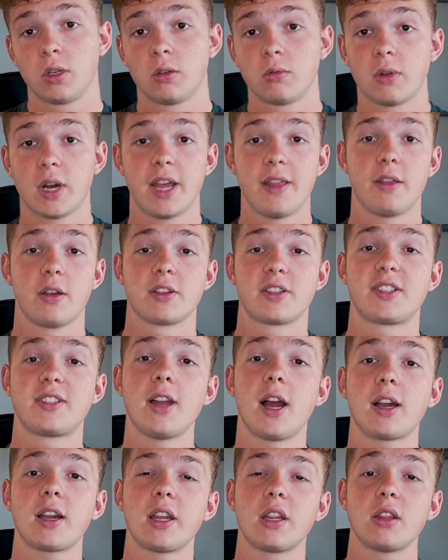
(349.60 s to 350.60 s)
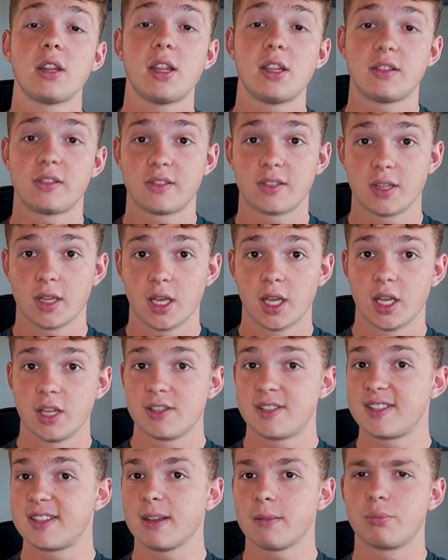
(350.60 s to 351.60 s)
right? They're stuck in this
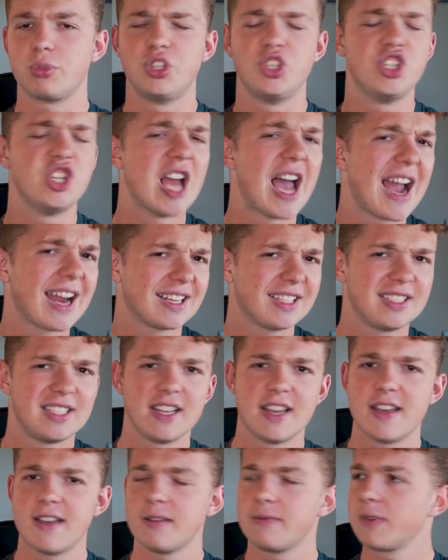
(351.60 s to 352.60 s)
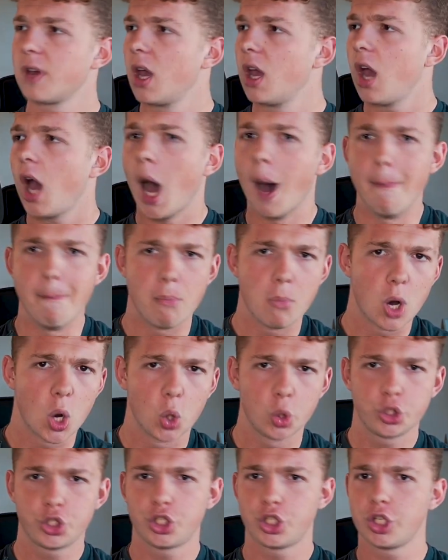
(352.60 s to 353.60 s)
subjective,
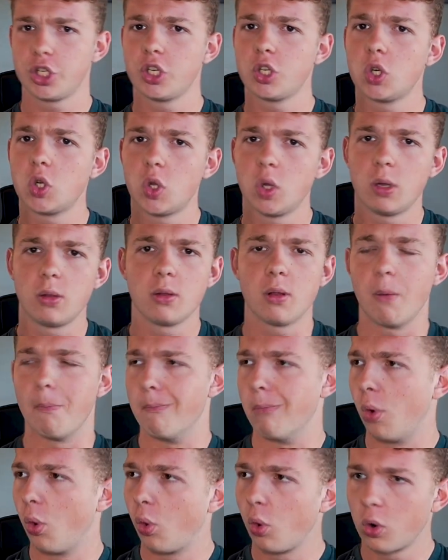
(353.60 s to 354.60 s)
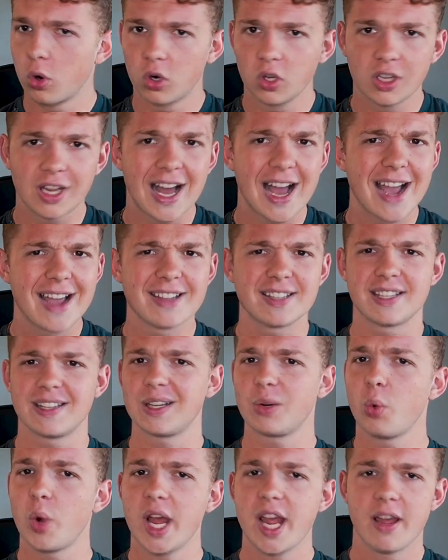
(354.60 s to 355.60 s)
emotional,
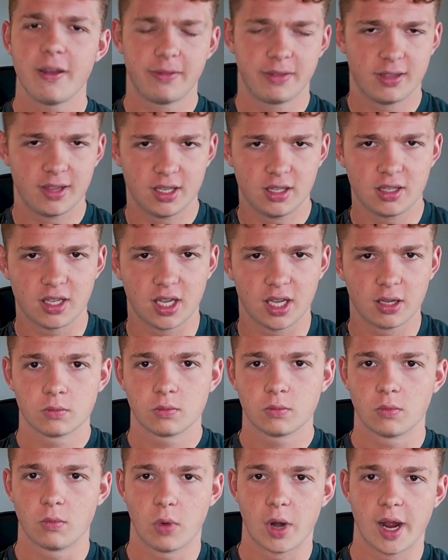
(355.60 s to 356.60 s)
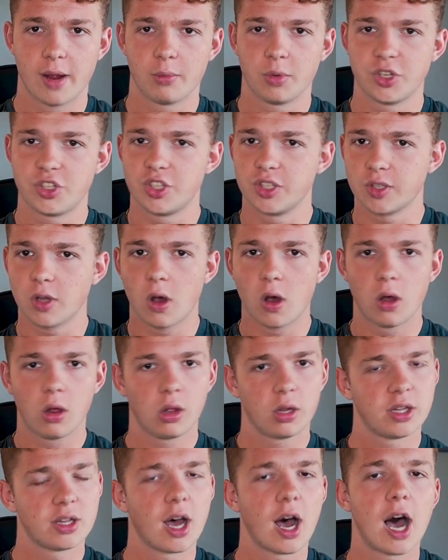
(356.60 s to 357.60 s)
moralizing way of thinking, right? Which is all
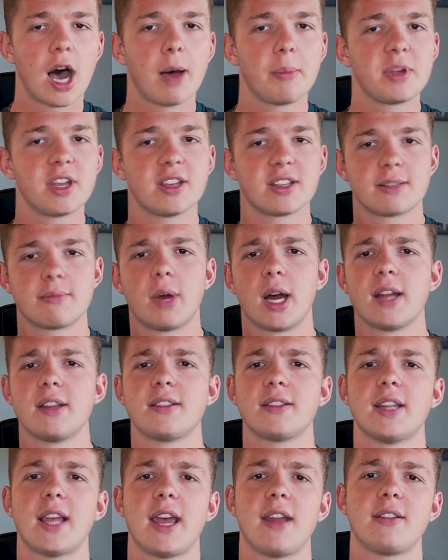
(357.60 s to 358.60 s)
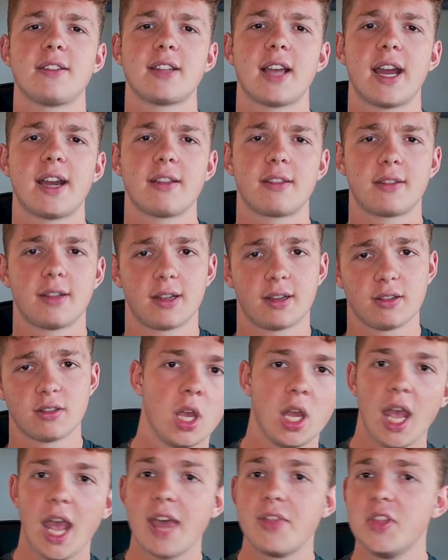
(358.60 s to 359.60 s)
in the hobbyist mindset side of things.
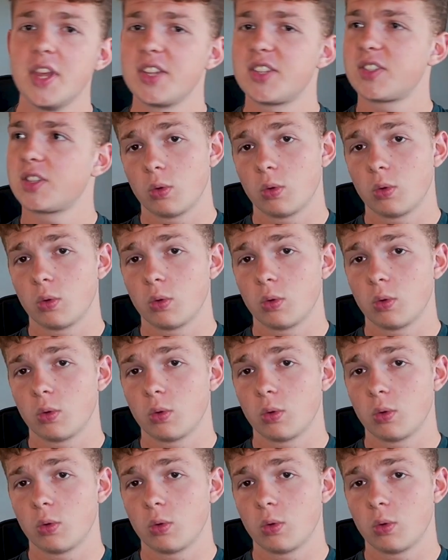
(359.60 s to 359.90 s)
And this